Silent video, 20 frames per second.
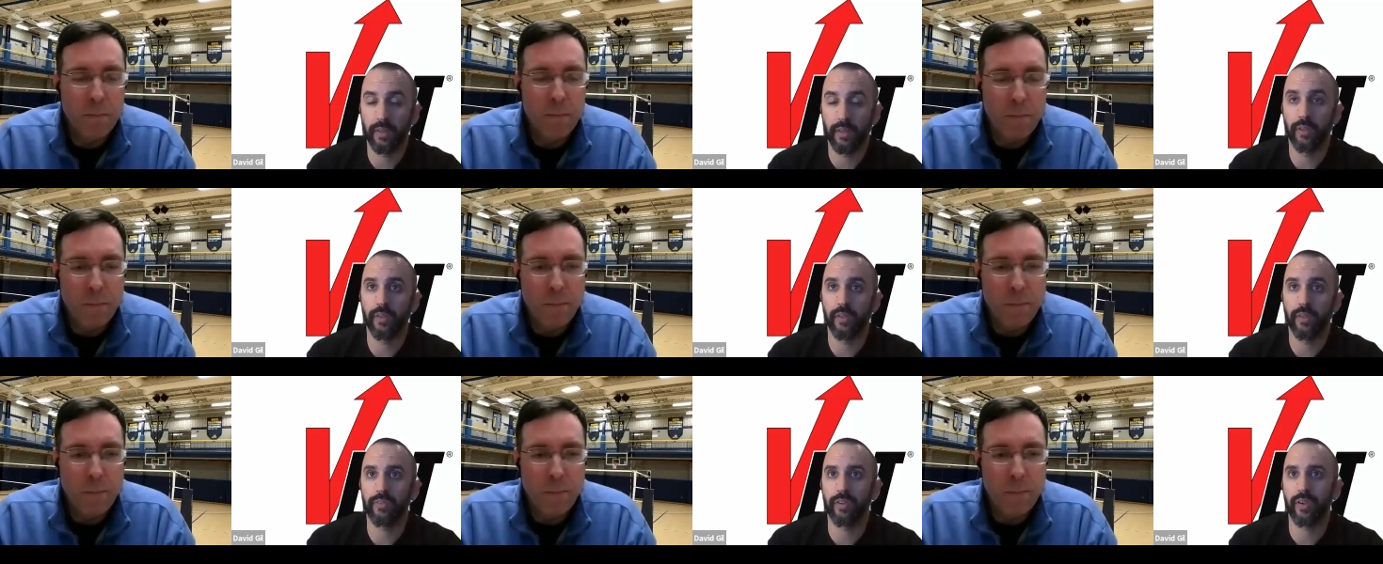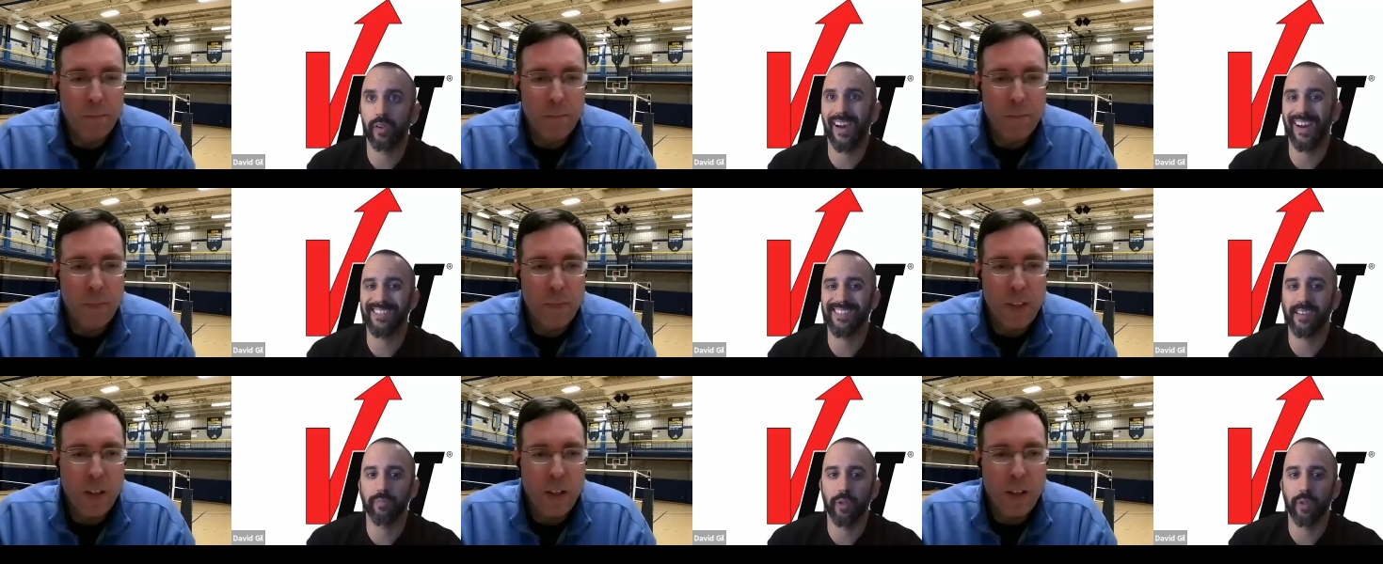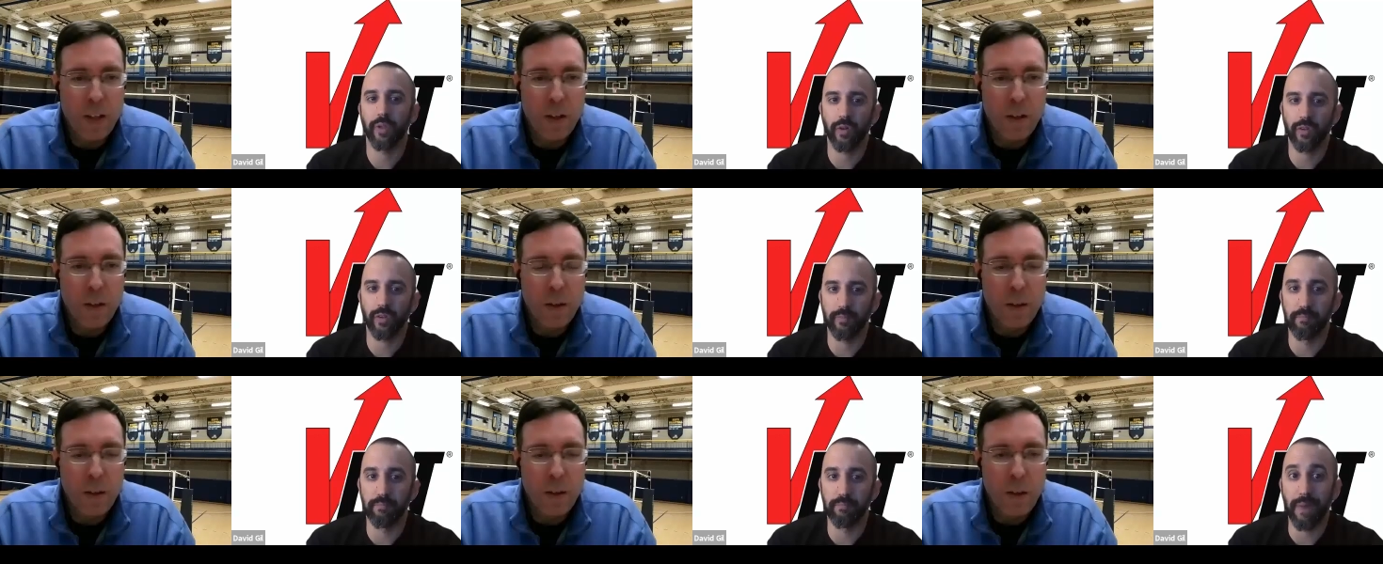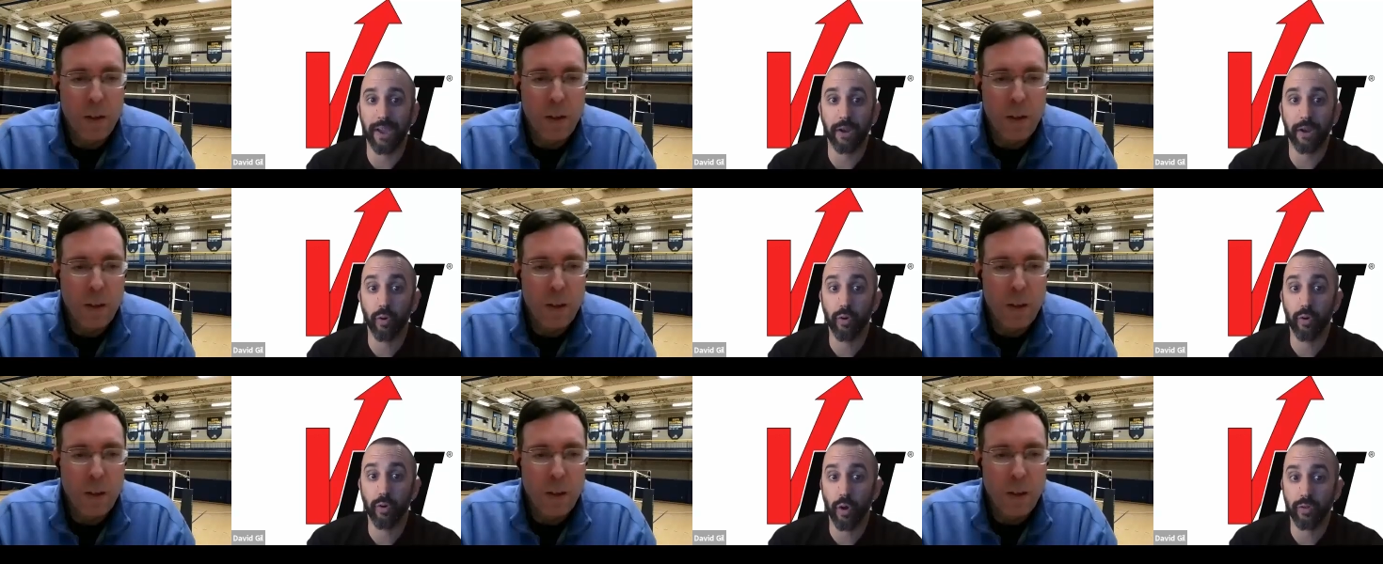Speaker 1: it's a concept known as
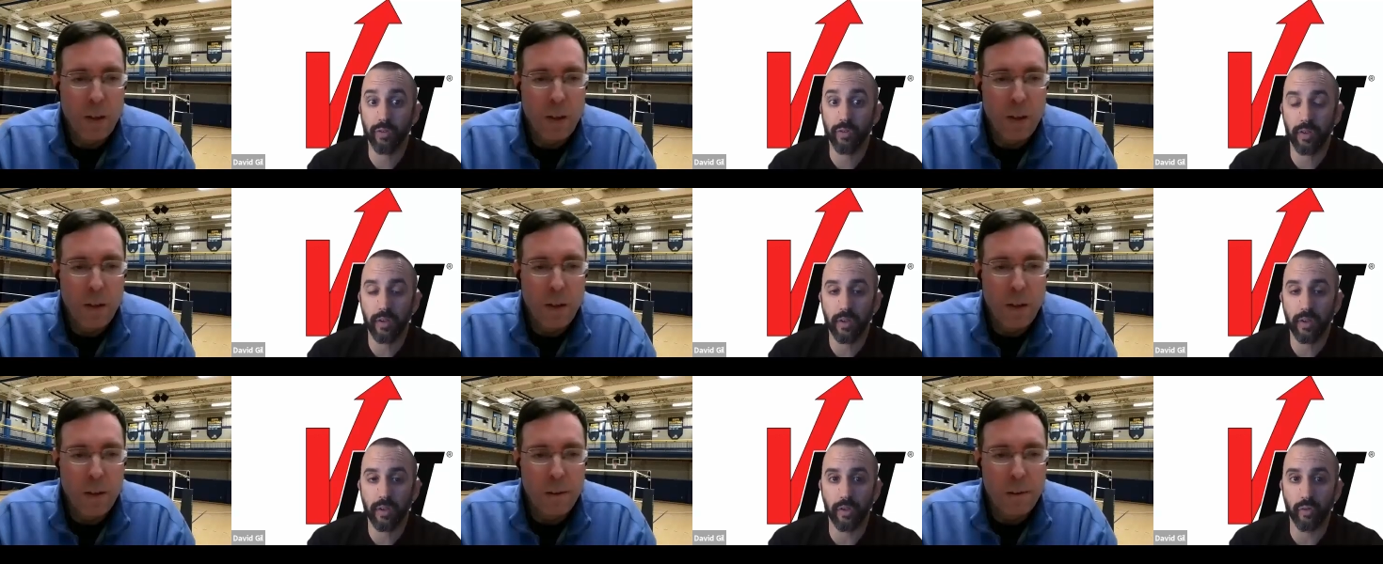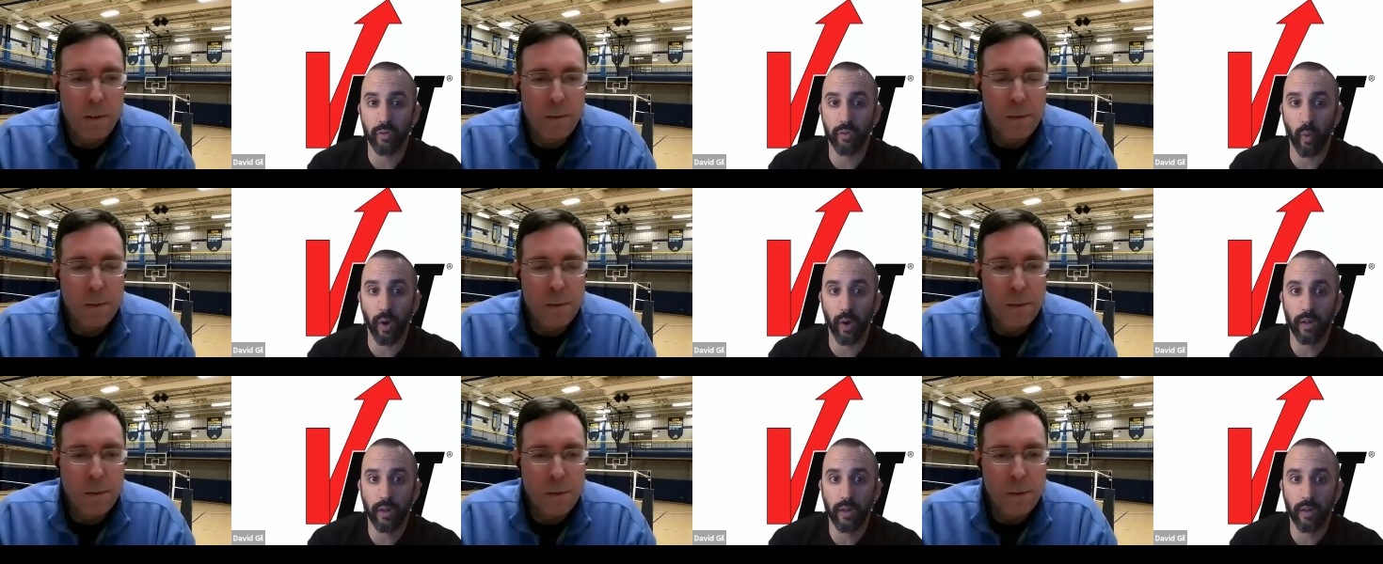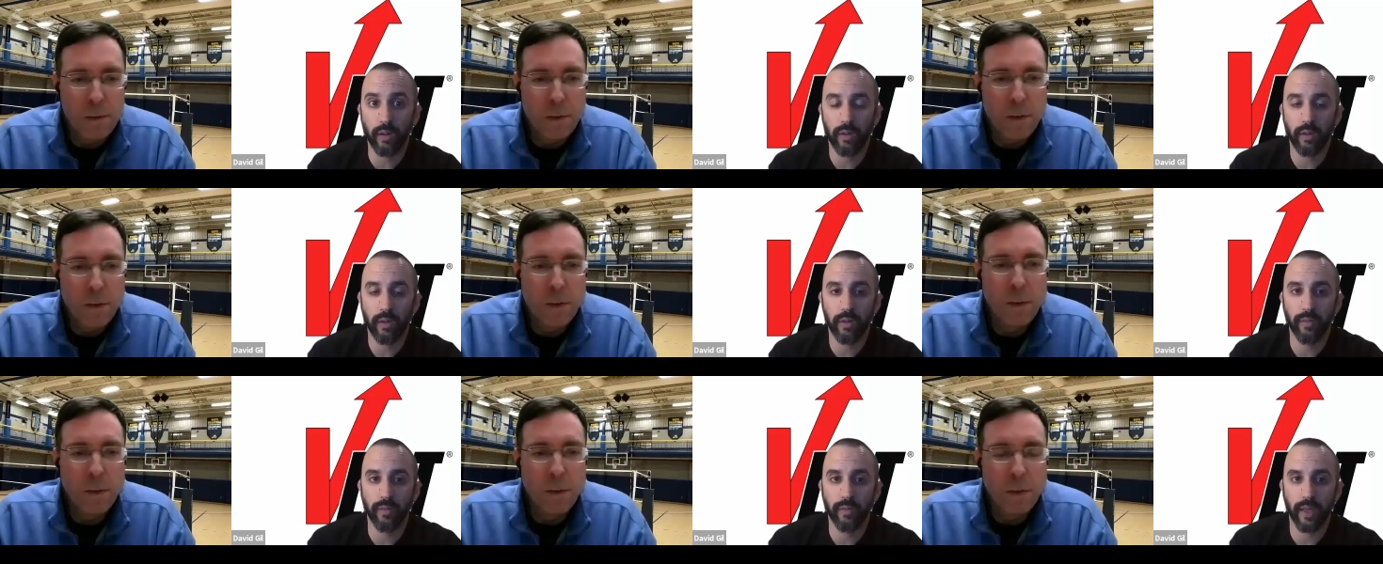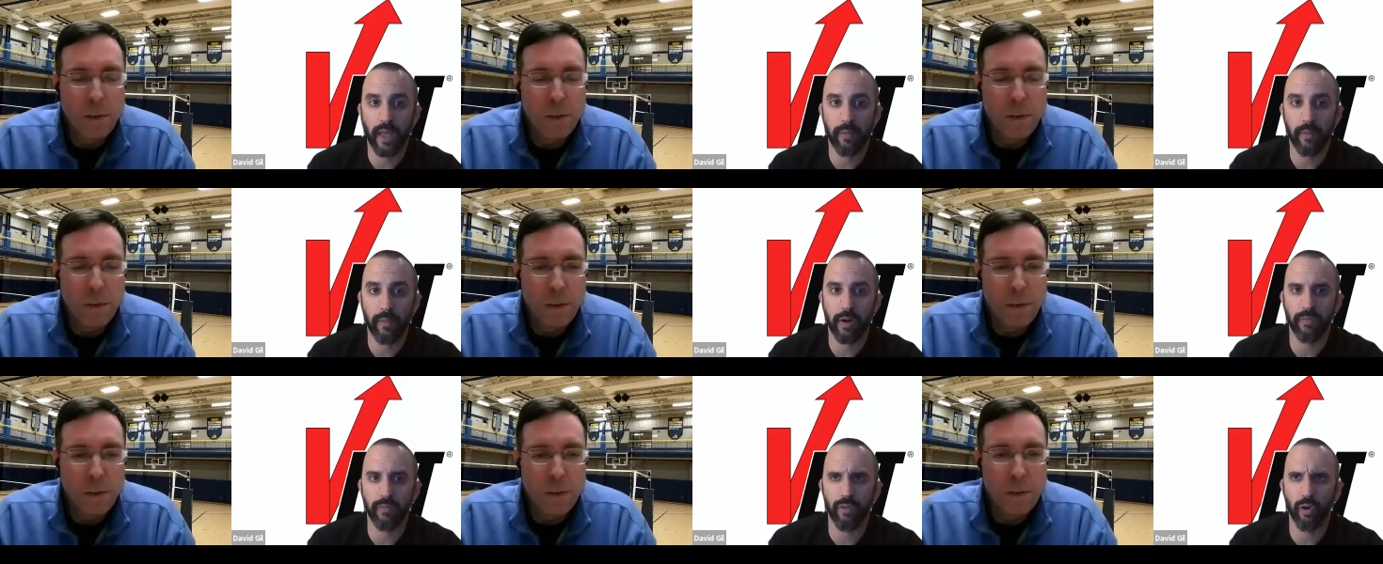microdosing as well that
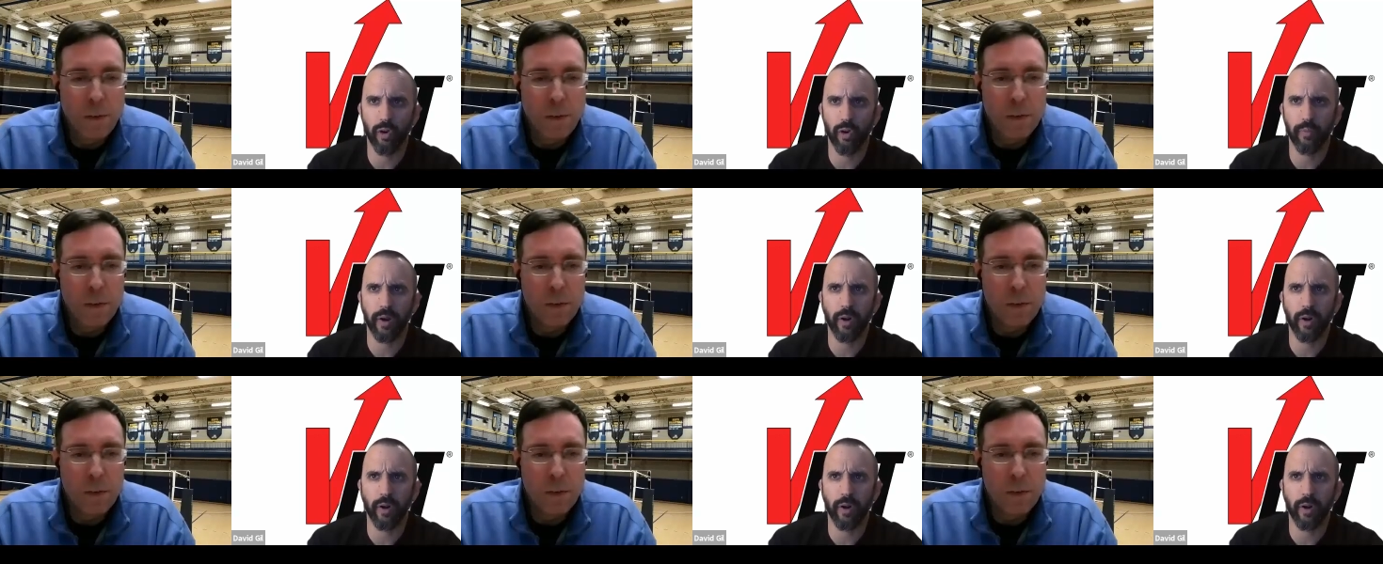came out of Europe.